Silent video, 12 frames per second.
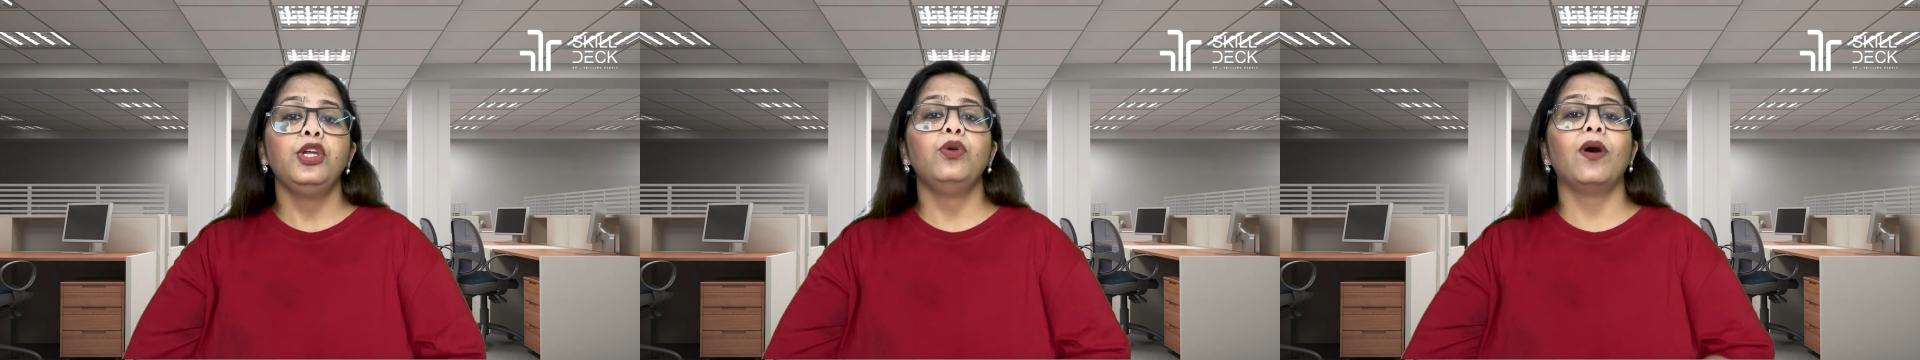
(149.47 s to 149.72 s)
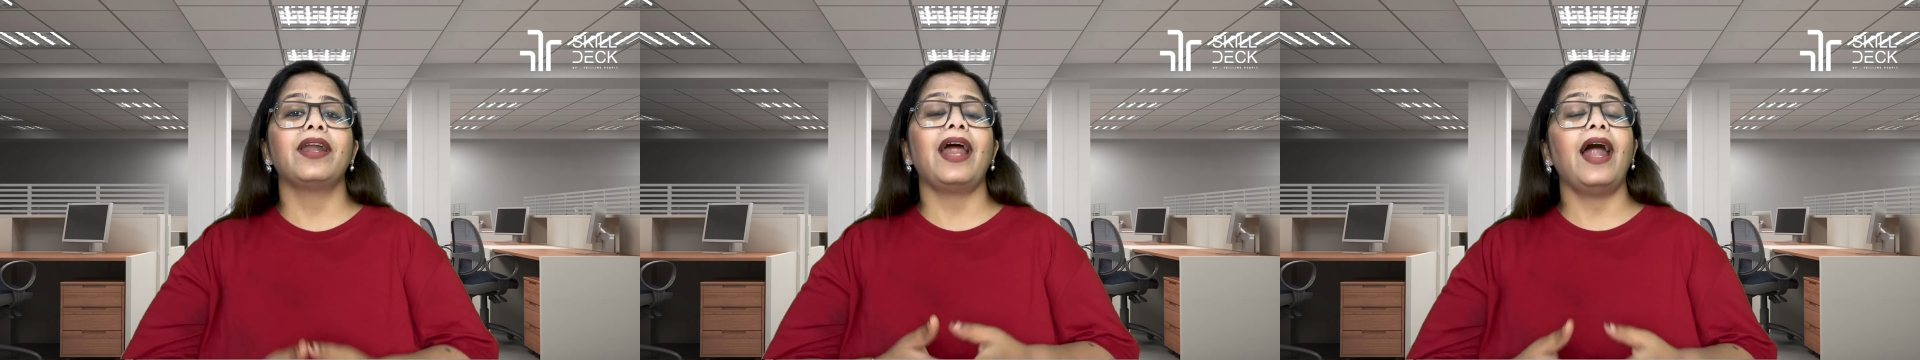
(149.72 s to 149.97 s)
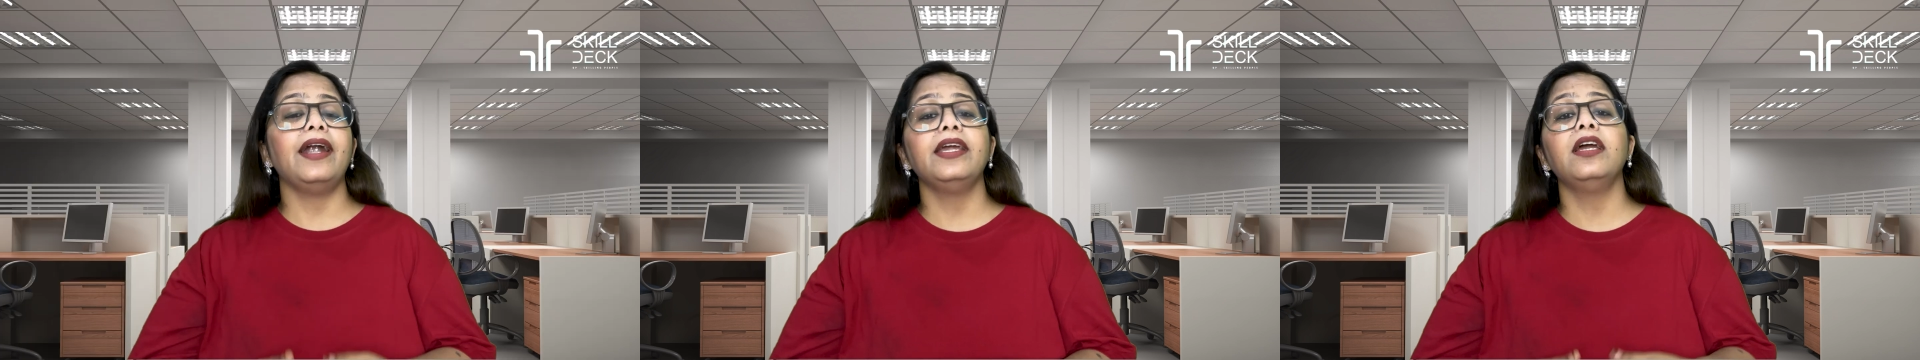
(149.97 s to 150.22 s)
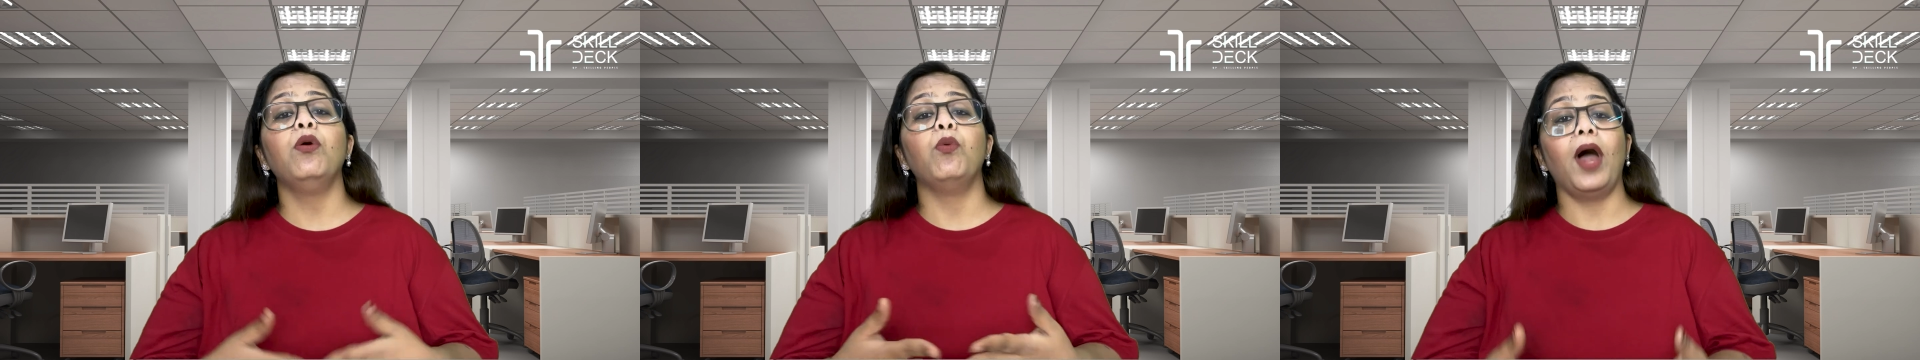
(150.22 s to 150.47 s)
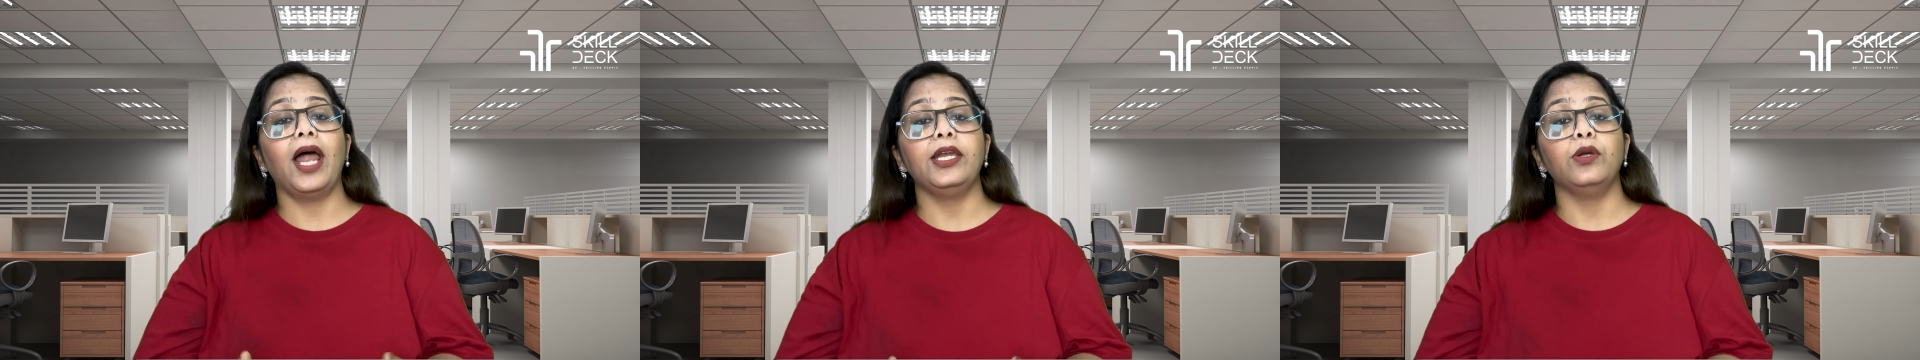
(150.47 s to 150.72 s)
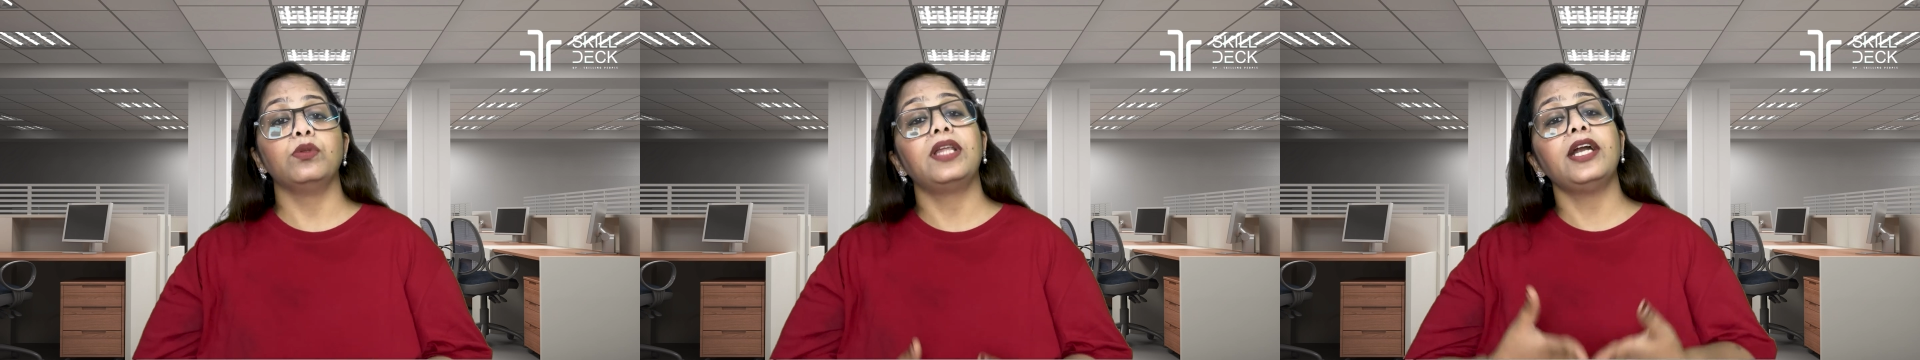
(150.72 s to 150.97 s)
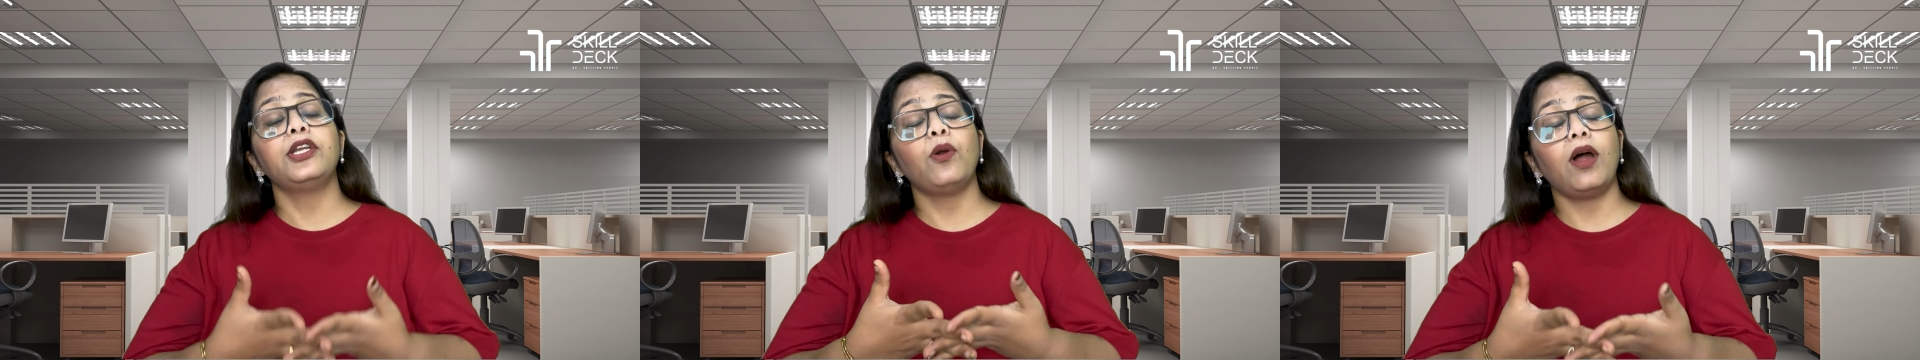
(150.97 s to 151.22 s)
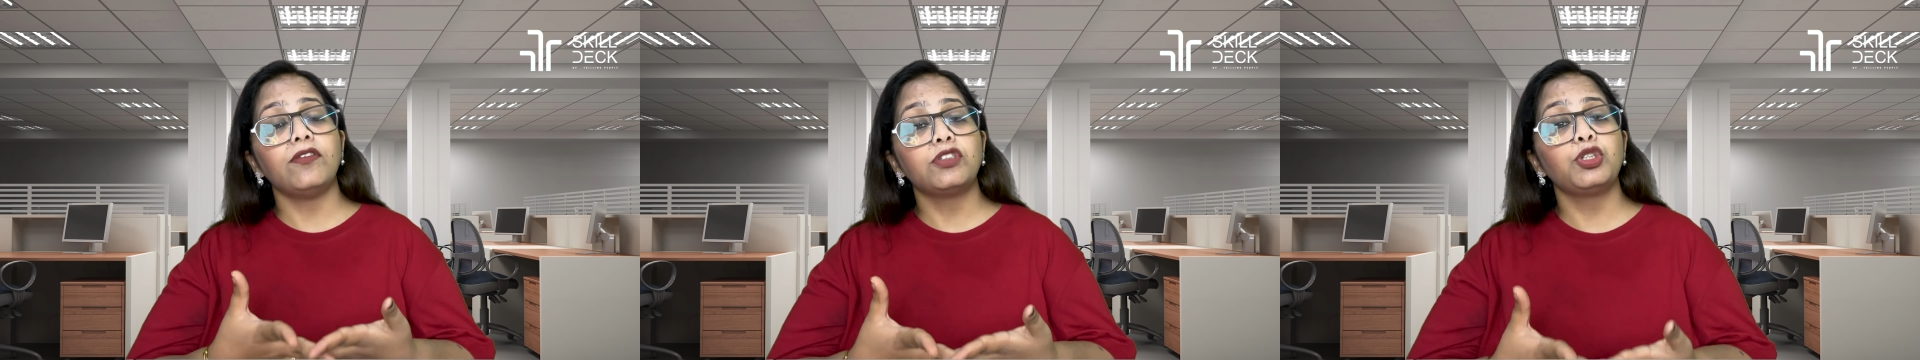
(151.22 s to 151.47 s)
You are adding a value that you
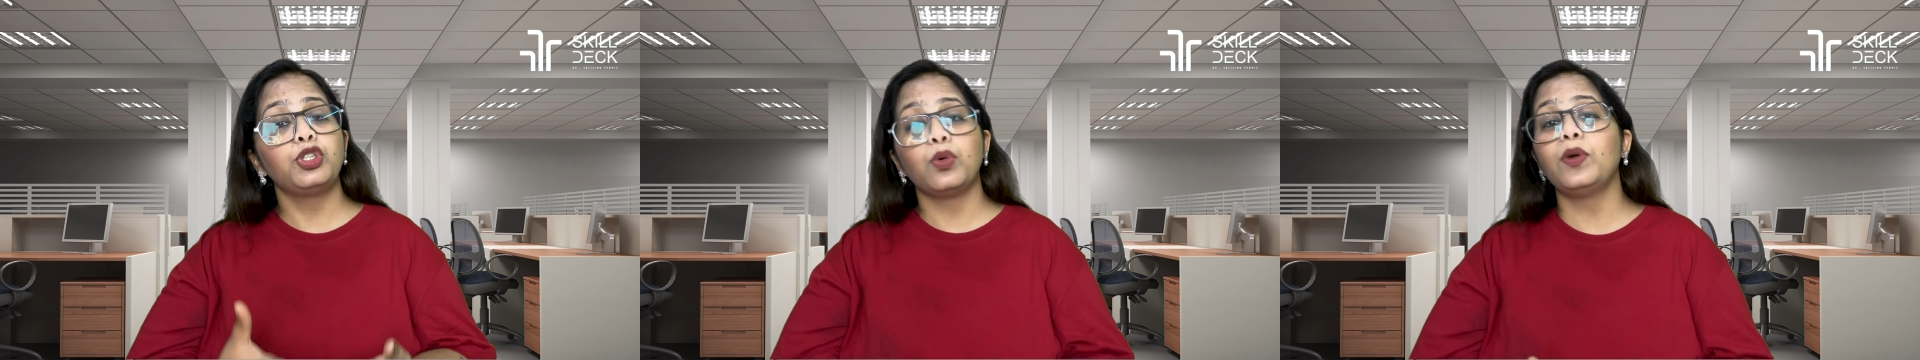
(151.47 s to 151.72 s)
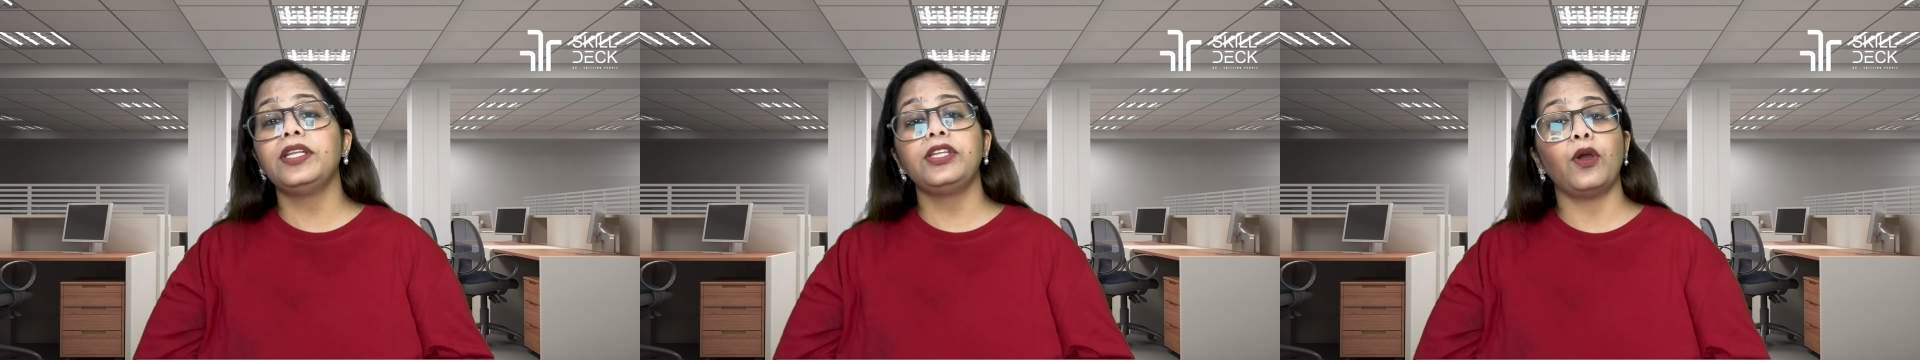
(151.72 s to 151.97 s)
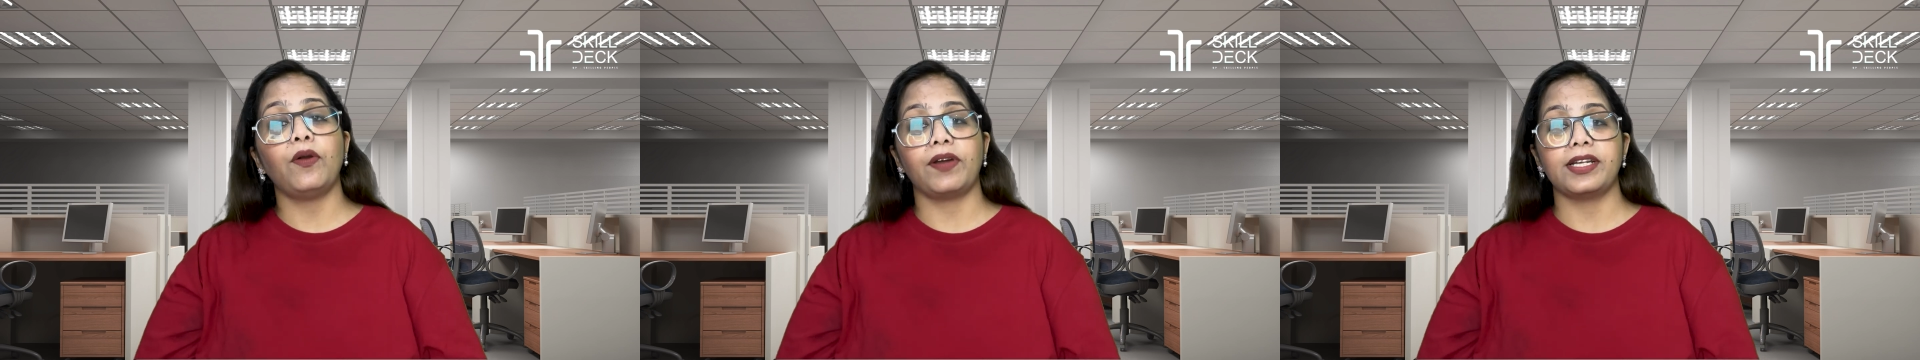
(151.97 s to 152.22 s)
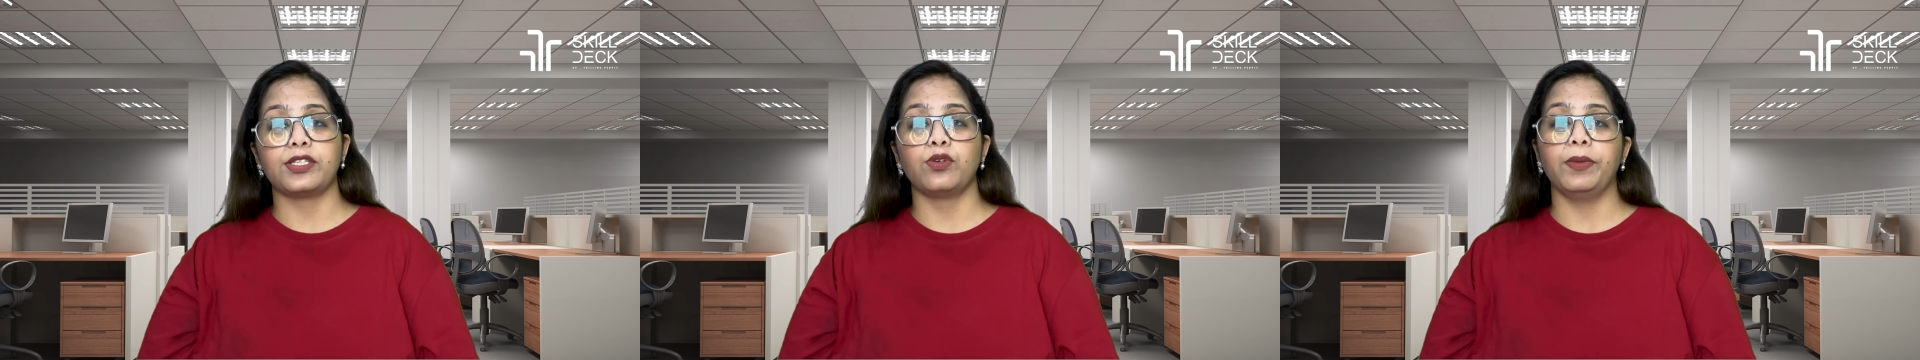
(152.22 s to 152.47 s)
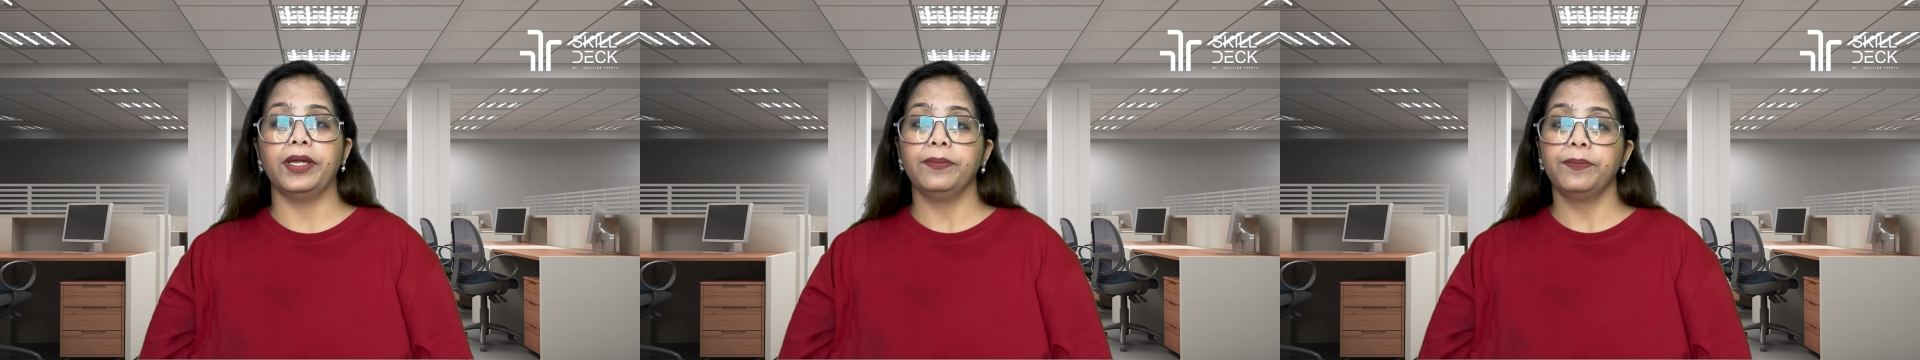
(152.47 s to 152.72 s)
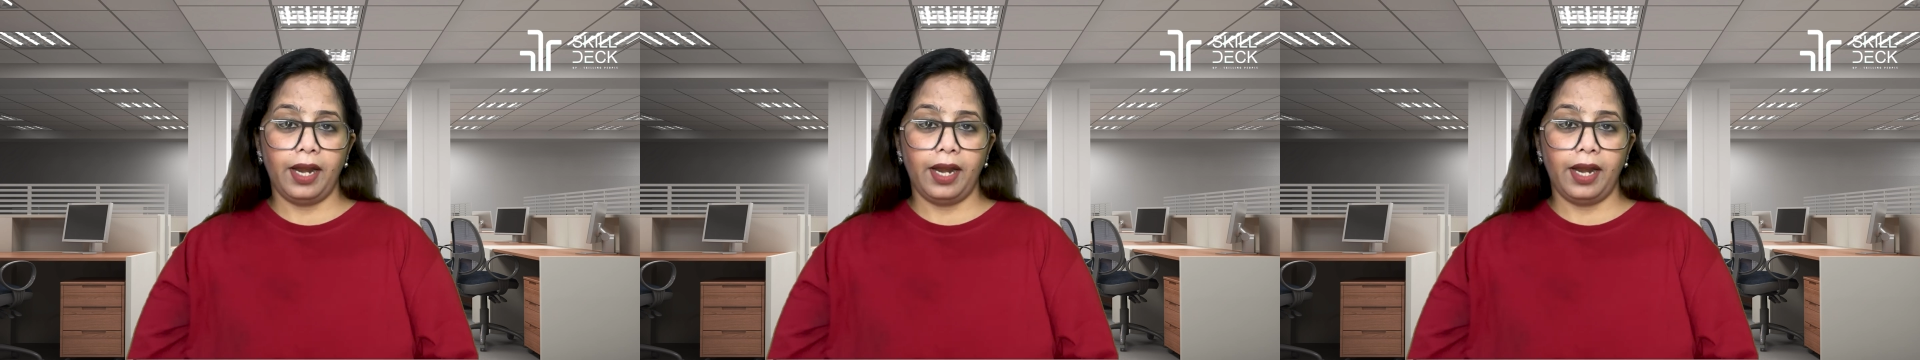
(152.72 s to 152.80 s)
have to show in your resume.